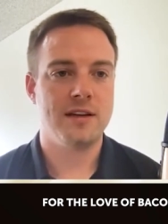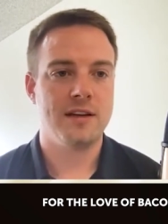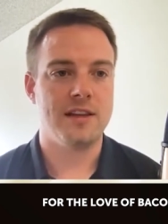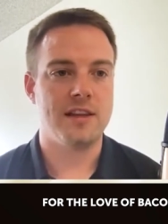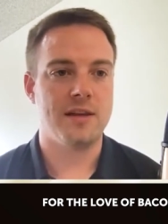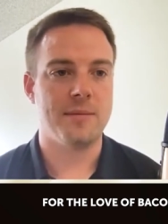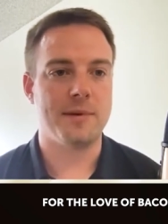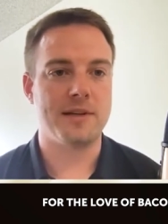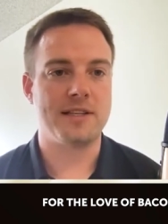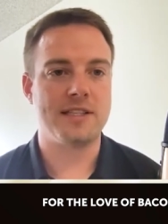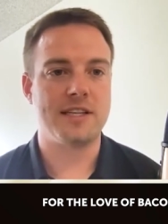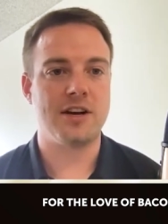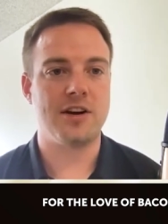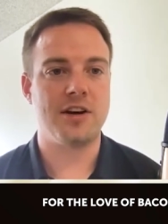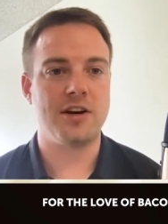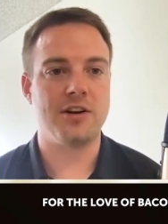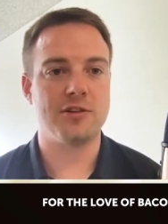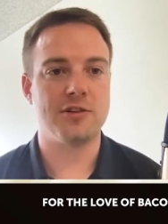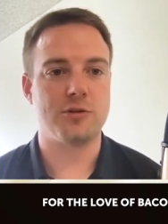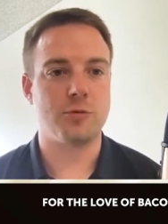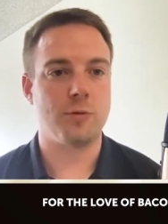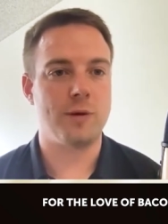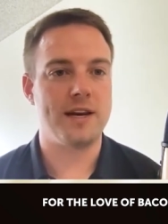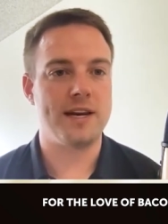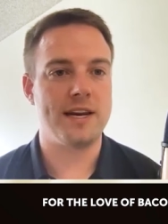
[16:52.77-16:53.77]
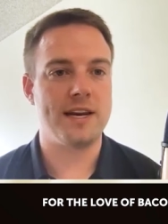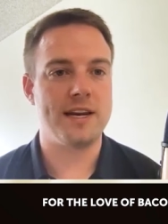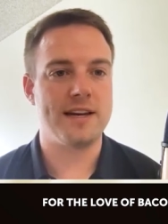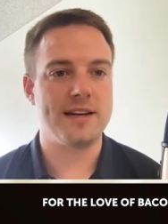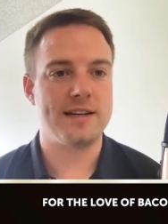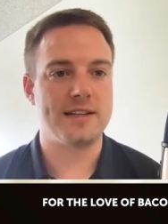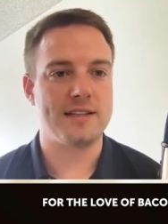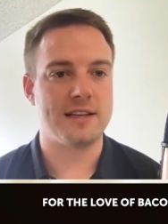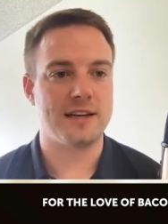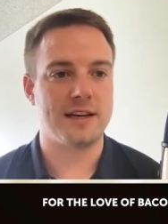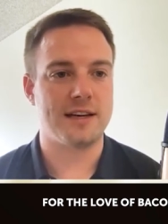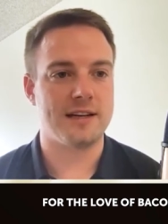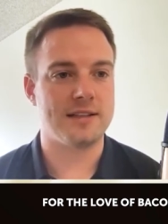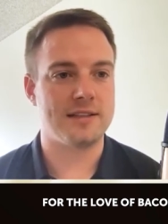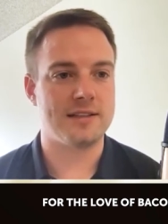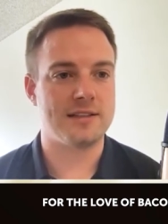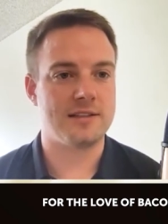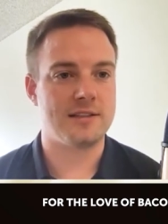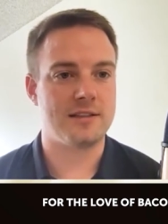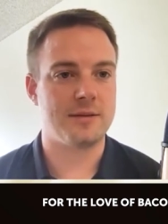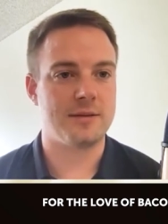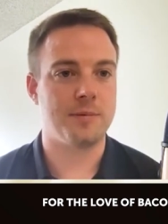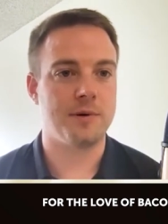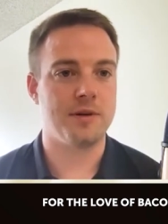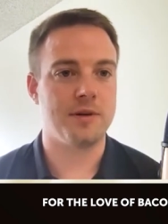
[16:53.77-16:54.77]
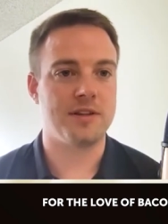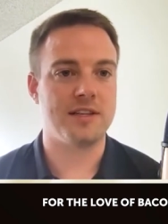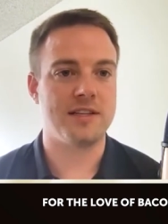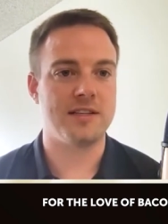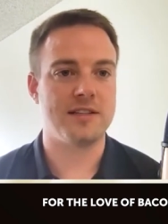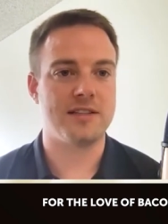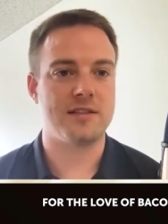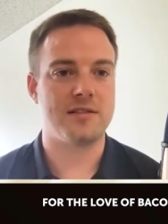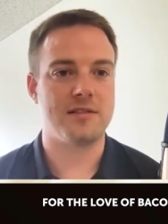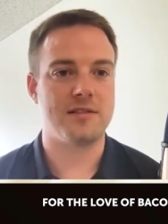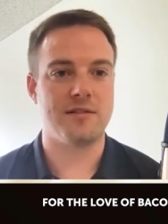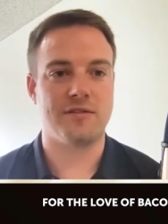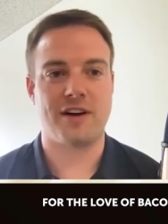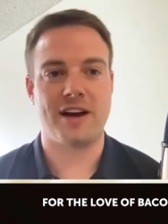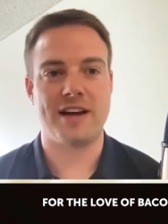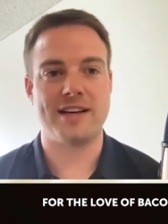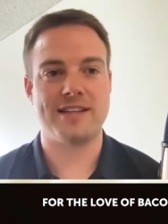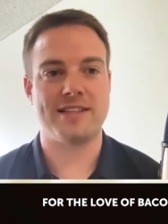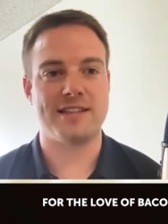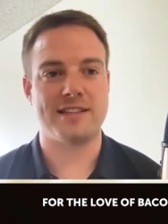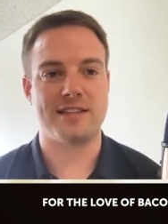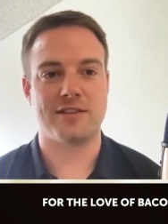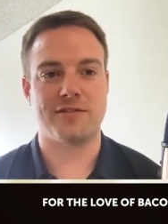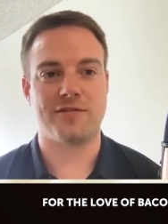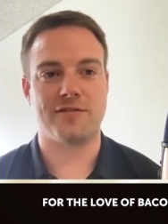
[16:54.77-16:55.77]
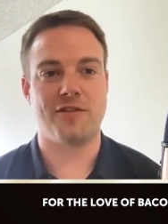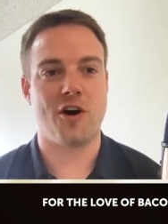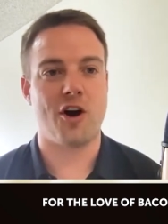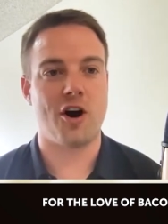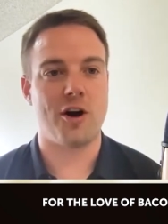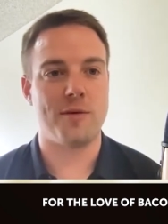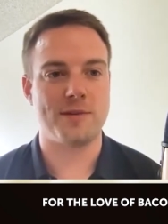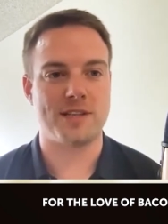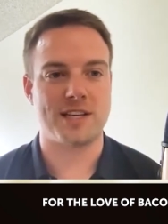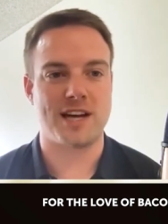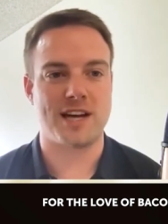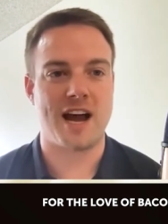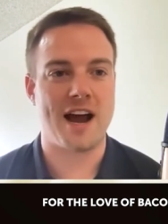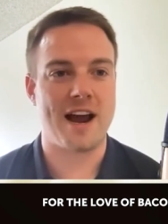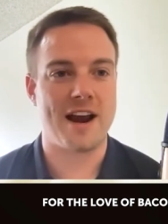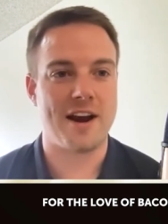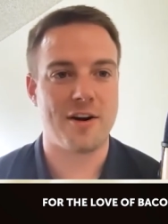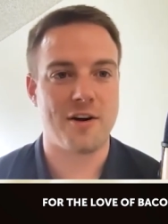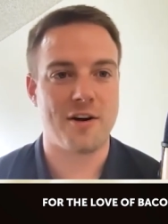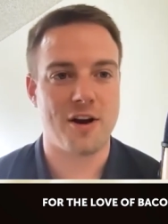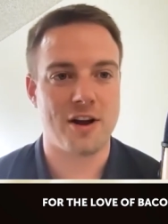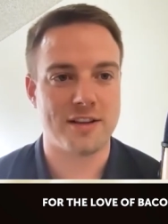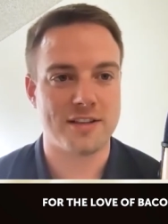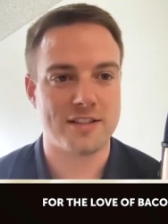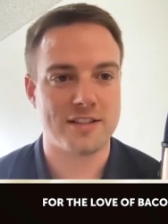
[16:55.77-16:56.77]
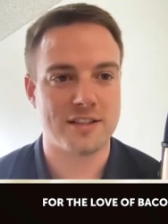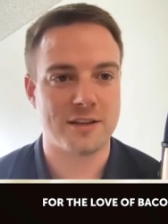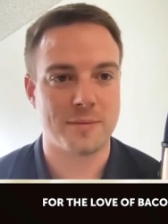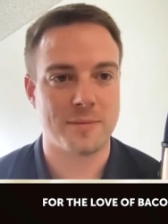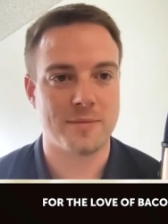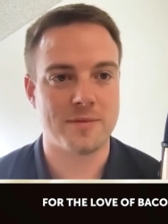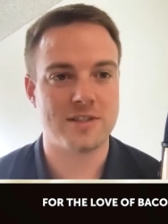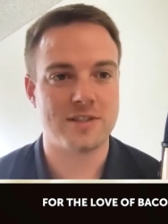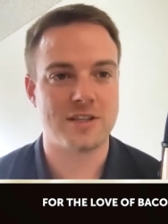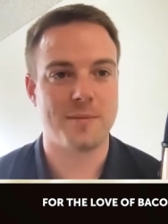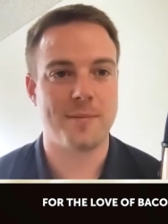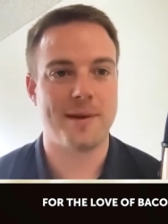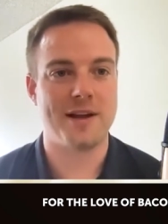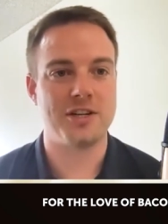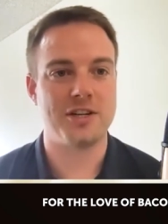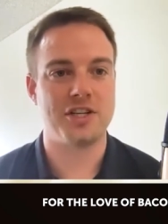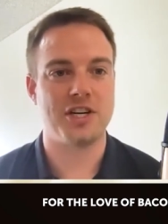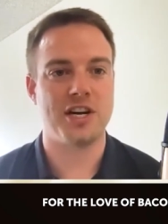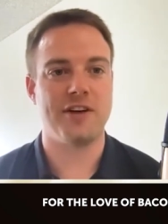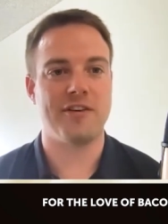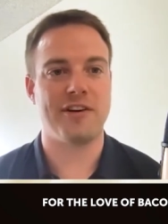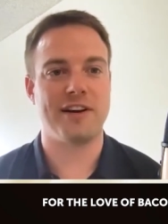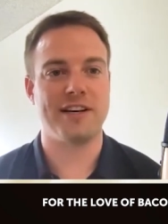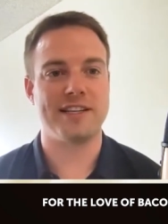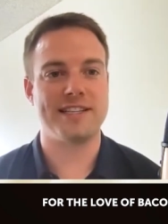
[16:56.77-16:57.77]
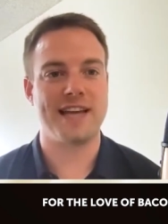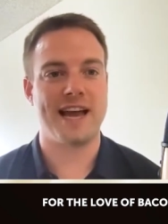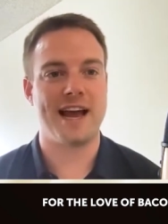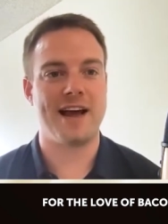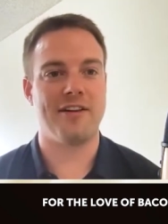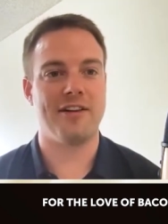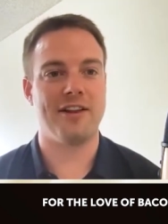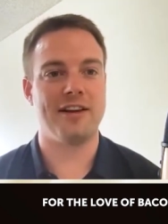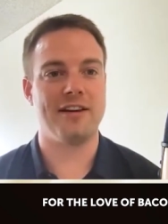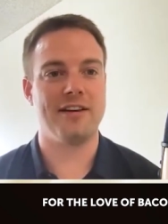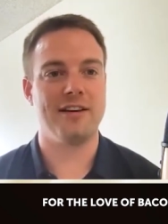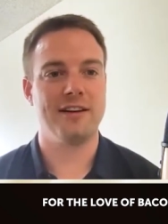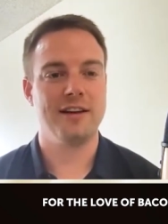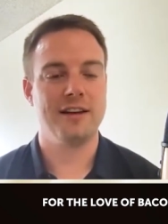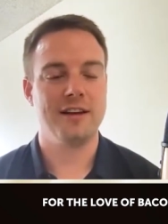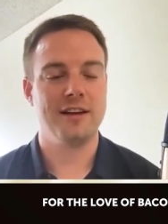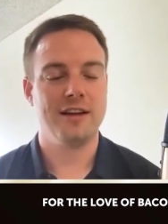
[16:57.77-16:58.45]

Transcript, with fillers: and the materials we needed to to put these devices in farms and hire on some some engineering talent